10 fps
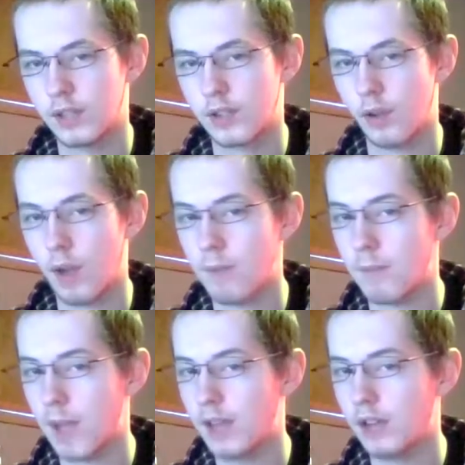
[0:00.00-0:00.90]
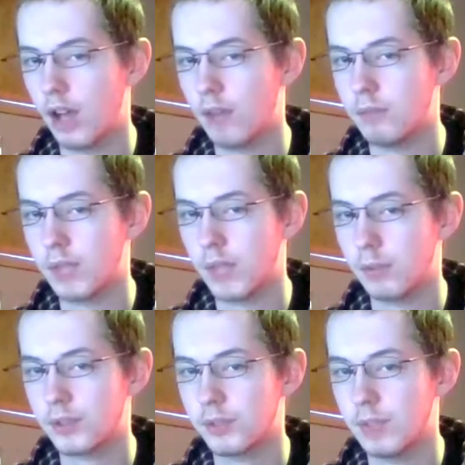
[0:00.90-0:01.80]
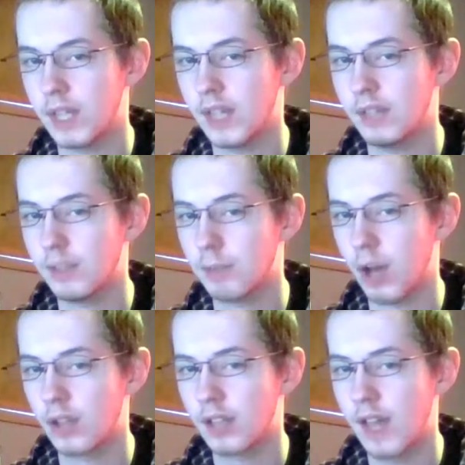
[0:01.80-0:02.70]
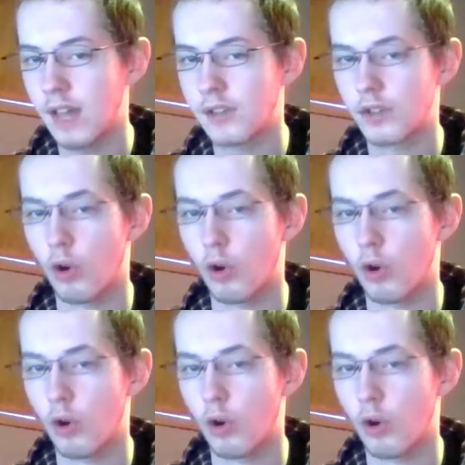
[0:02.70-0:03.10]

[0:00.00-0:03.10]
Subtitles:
so I might not be able to be in the podcast,